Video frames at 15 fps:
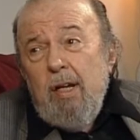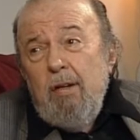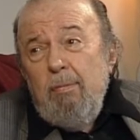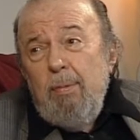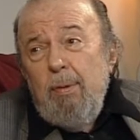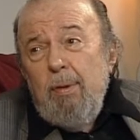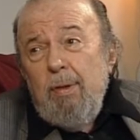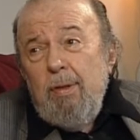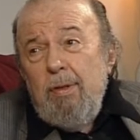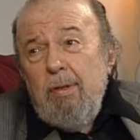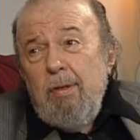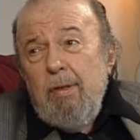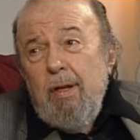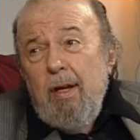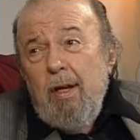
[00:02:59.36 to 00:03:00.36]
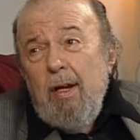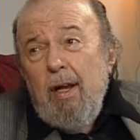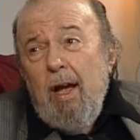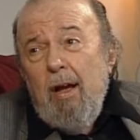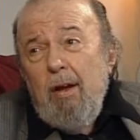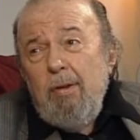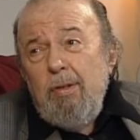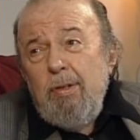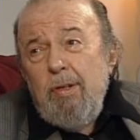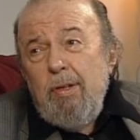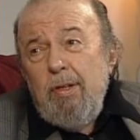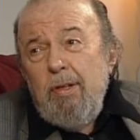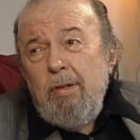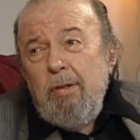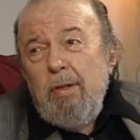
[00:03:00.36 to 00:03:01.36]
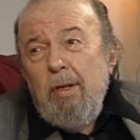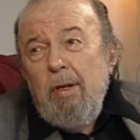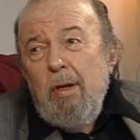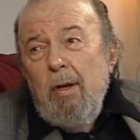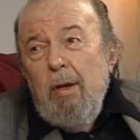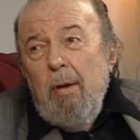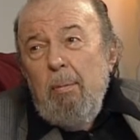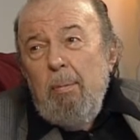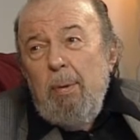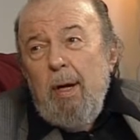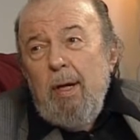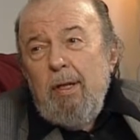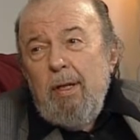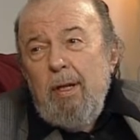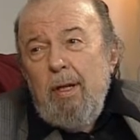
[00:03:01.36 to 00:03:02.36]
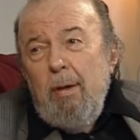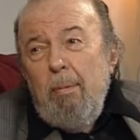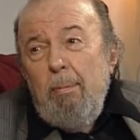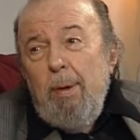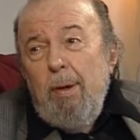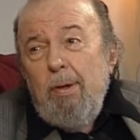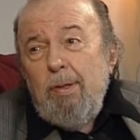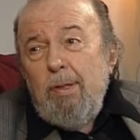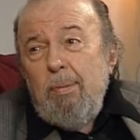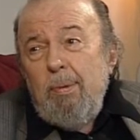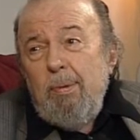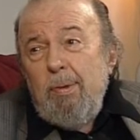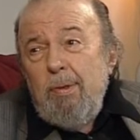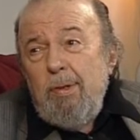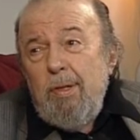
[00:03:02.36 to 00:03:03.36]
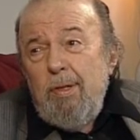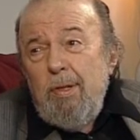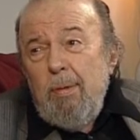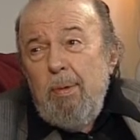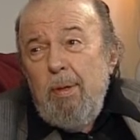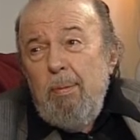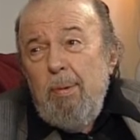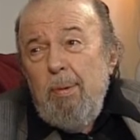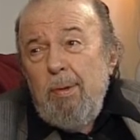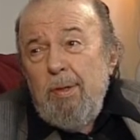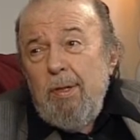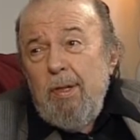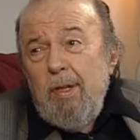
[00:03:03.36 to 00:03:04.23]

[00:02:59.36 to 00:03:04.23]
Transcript: of books and a house that is practically impassable because there's so many books in